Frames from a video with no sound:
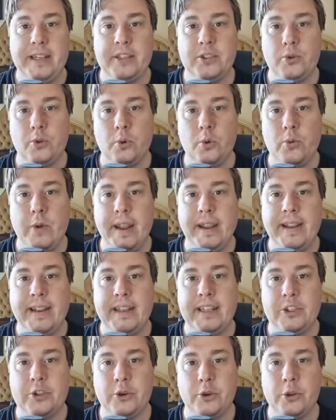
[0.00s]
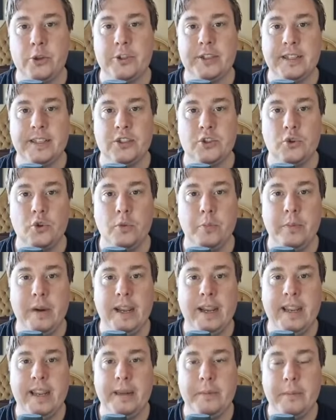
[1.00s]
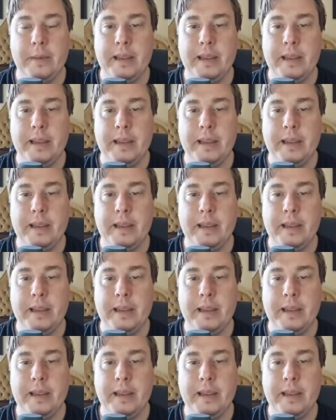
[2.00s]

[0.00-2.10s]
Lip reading: still rank in search and still bringing